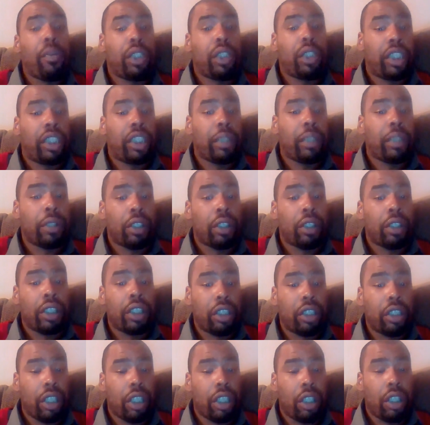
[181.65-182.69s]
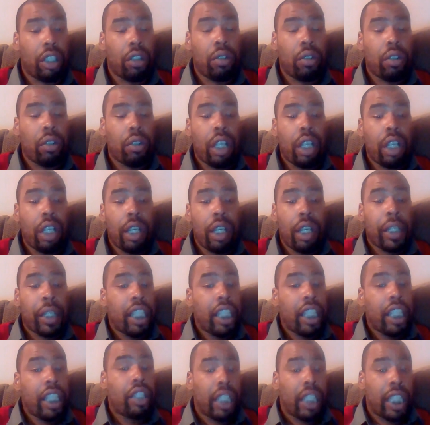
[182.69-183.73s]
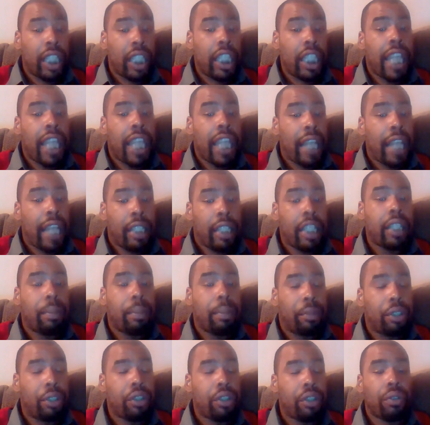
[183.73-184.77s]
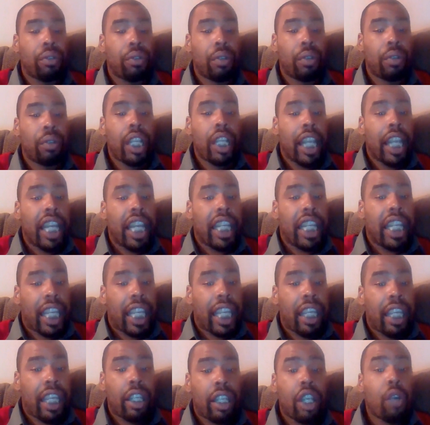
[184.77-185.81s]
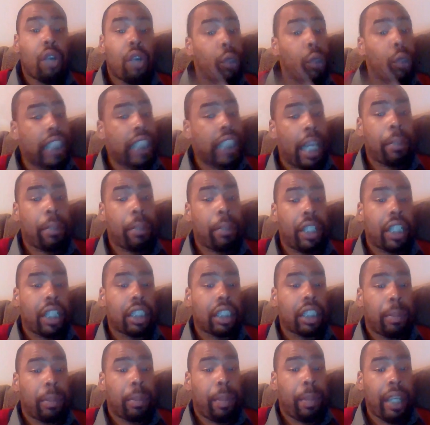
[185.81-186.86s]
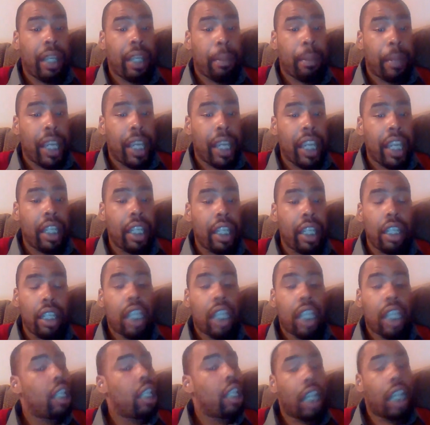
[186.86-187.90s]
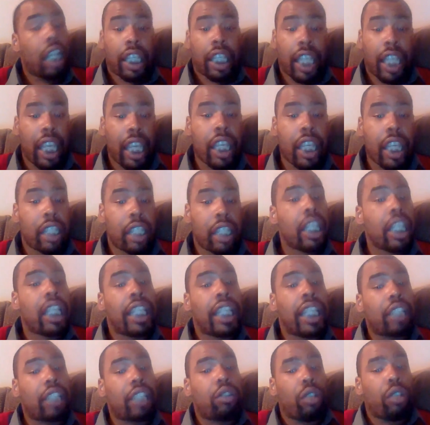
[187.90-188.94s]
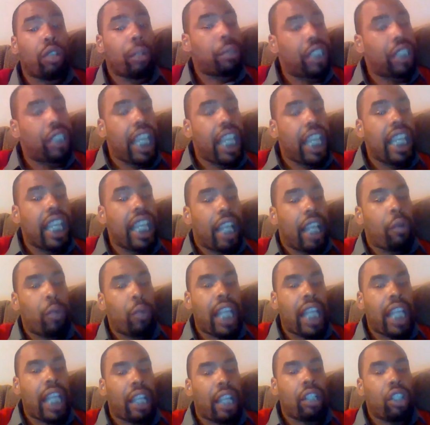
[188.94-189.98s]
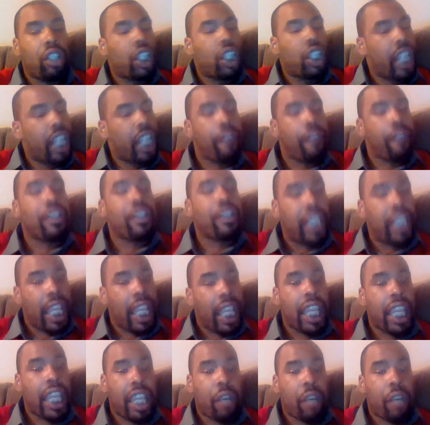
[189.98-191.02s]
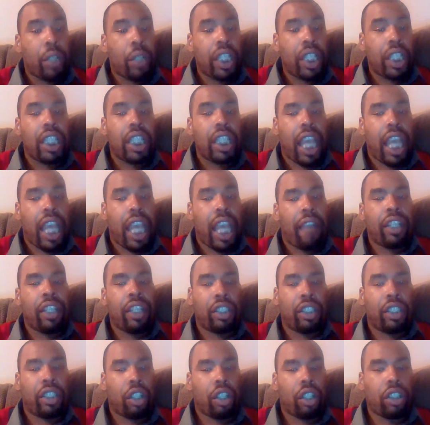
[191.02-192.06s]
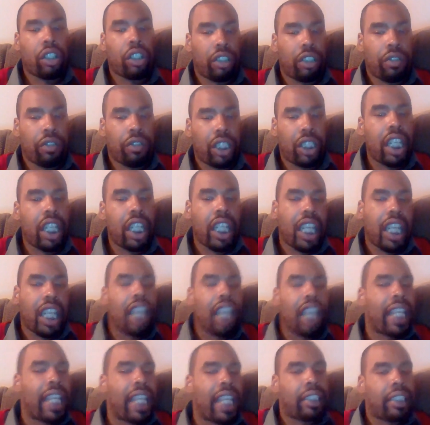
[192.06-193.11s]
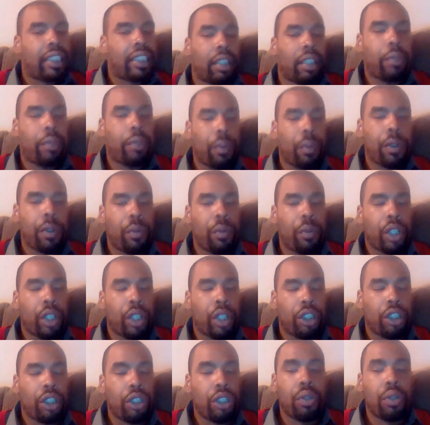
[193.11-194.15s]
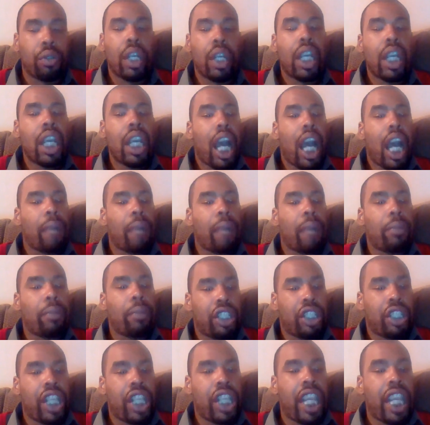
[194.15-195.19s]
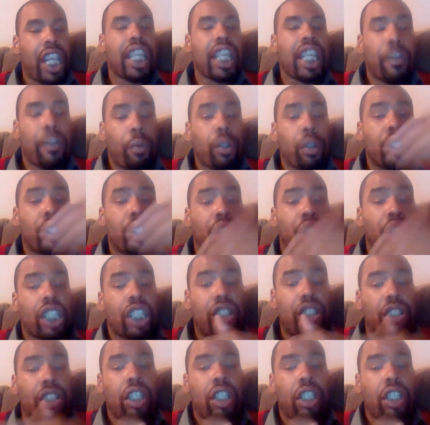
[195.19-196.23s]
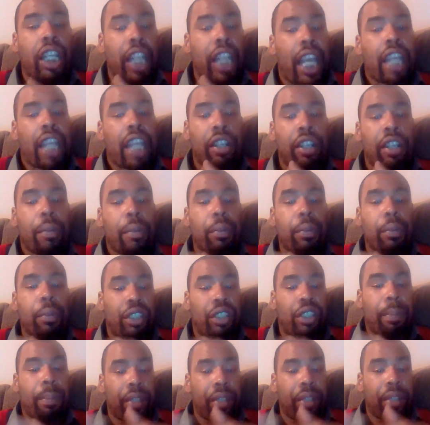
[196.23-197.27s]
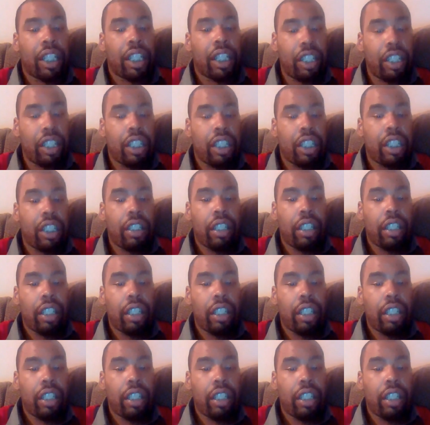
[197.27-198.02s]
was similarly slow, but he got deep too. And again, was that because of Peyton Manning? Again, that's what I'm saying. Like, we got to look at everything, and we need to have an exhaustive study if that's something we want to do. I'm just saying, if we're just looking at numbers in production,